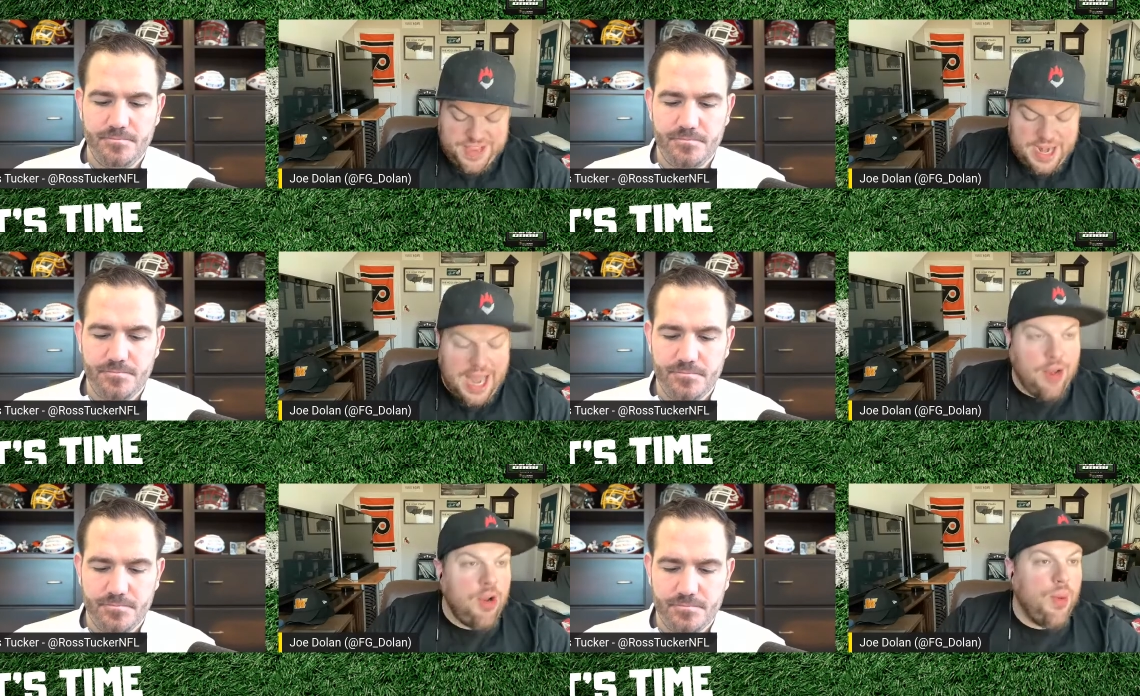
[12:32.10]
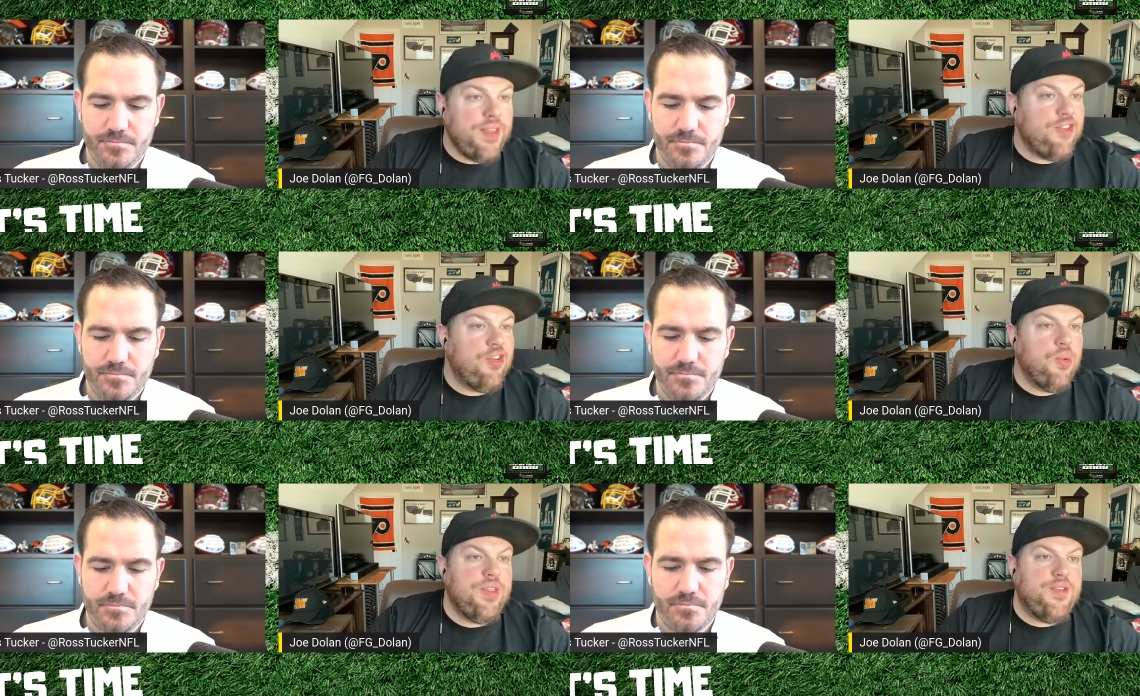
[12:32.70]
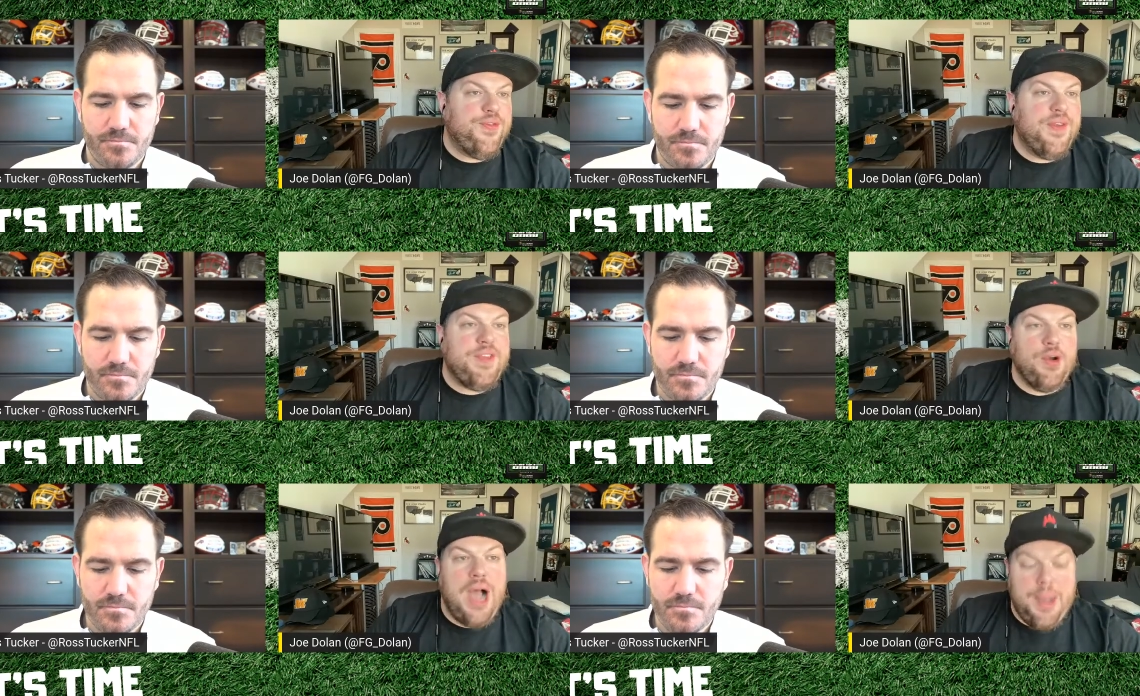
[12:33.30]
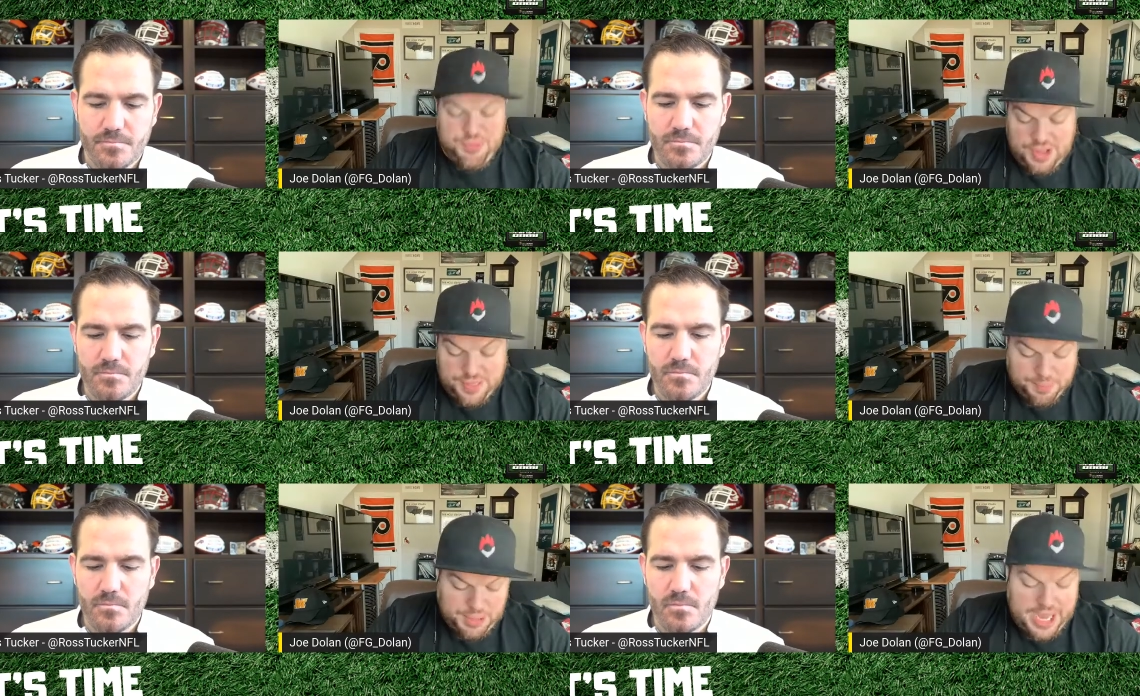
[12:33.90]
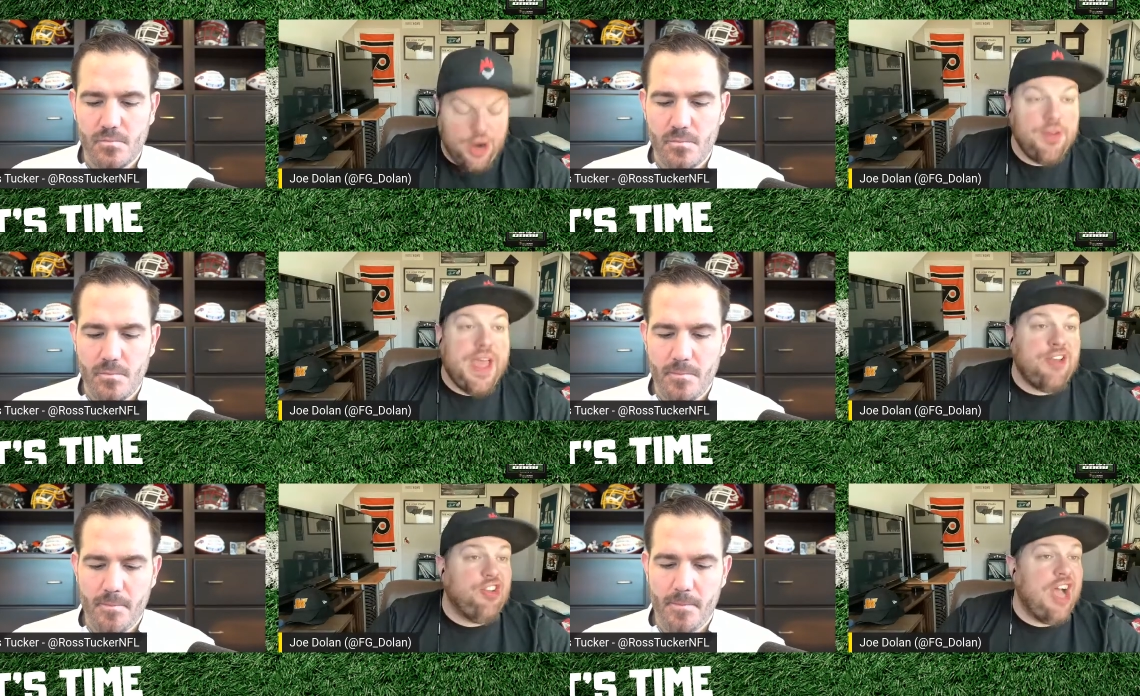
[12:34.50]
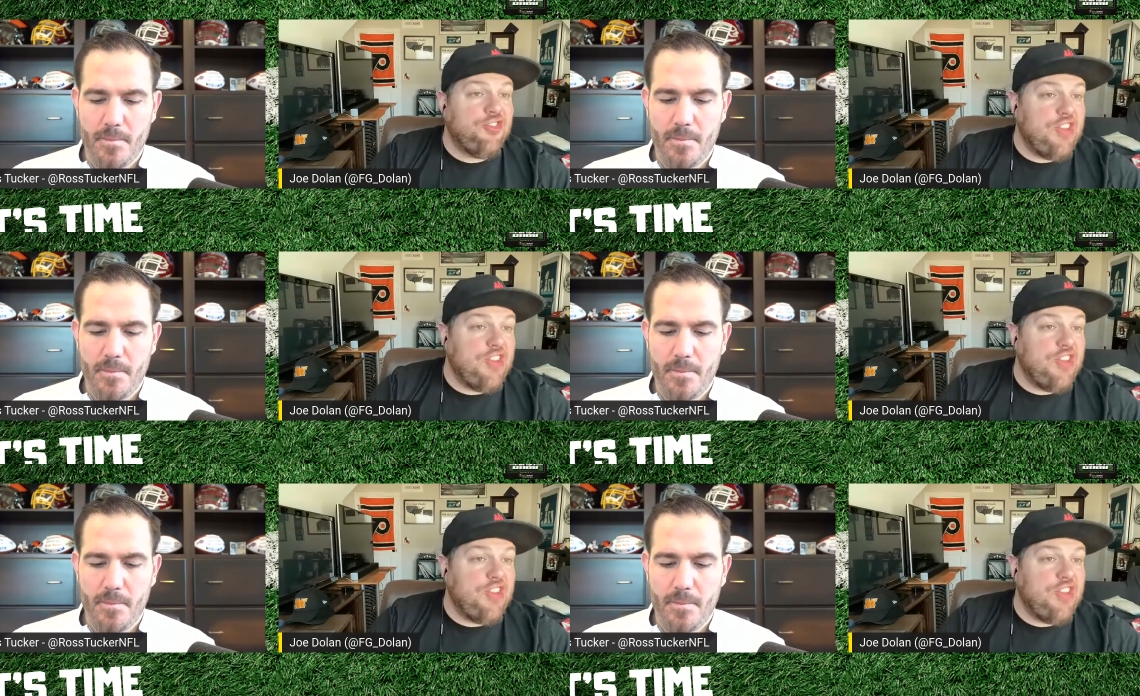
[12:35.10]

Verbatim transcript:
Speaker 1: said, I don't know what they should do with his fifth-year option. The player that Josh